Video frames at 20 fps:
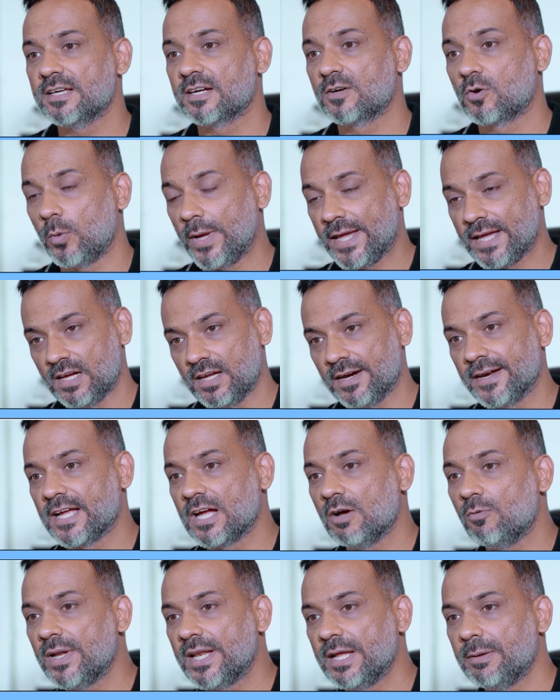the quick
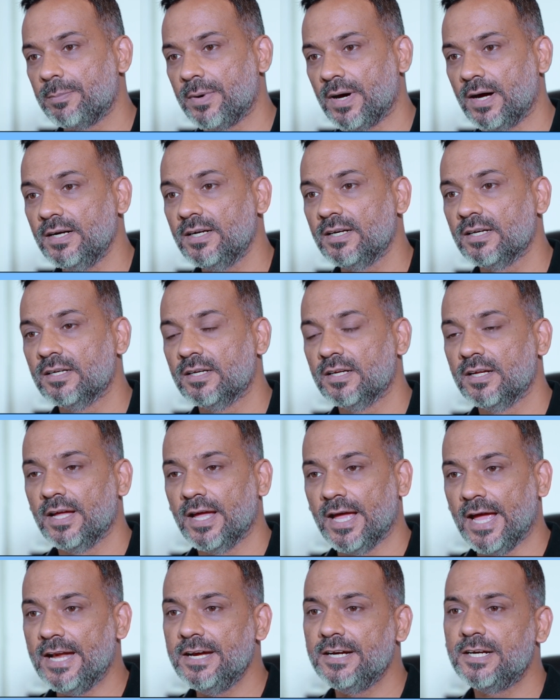recovery part,
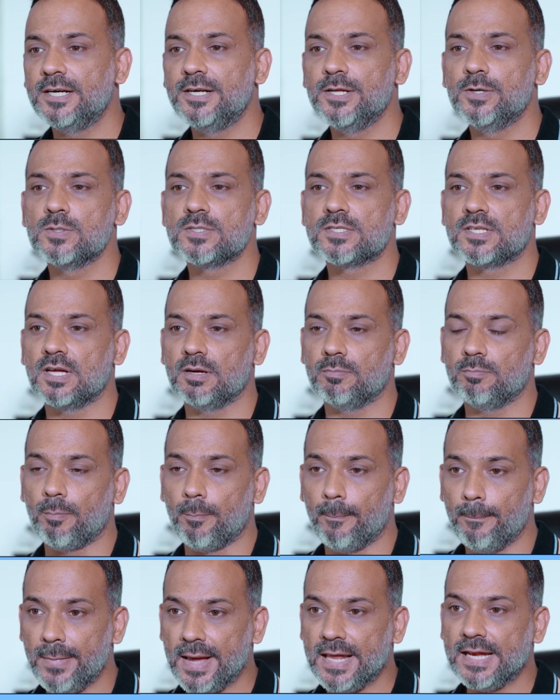introduced
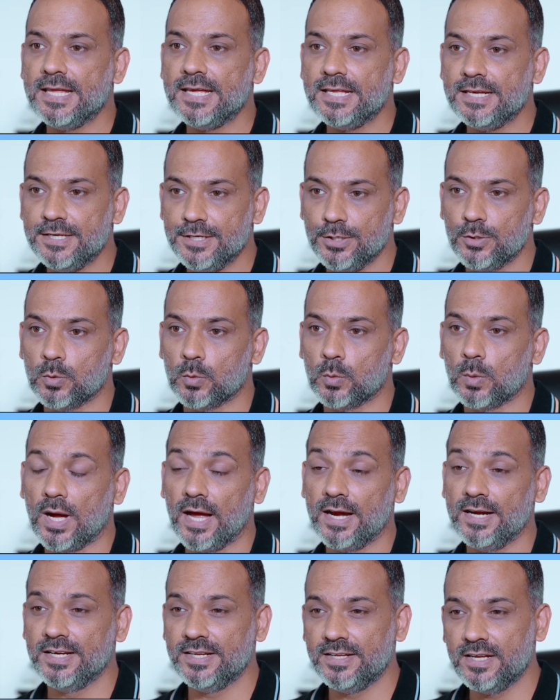many new
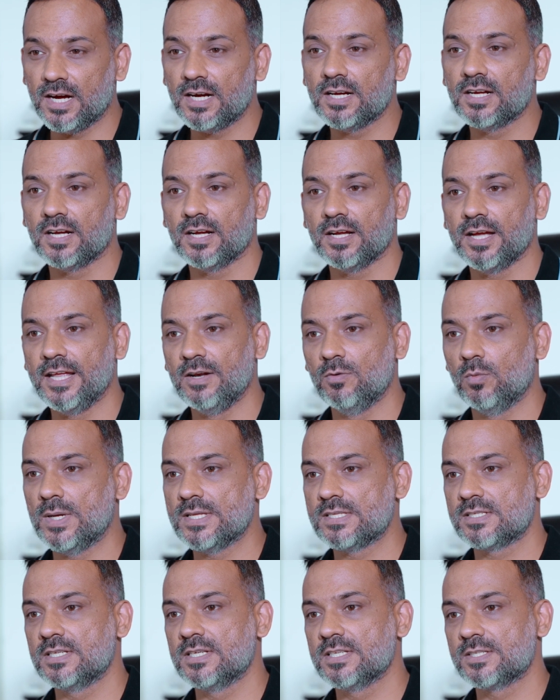and young
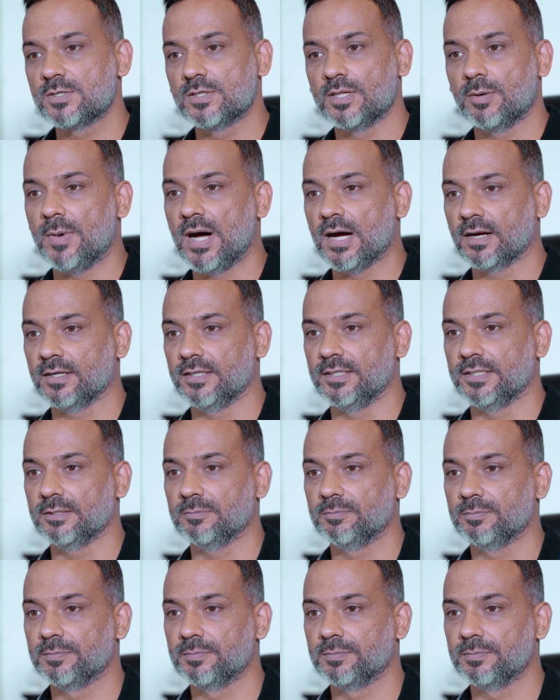investors to the market.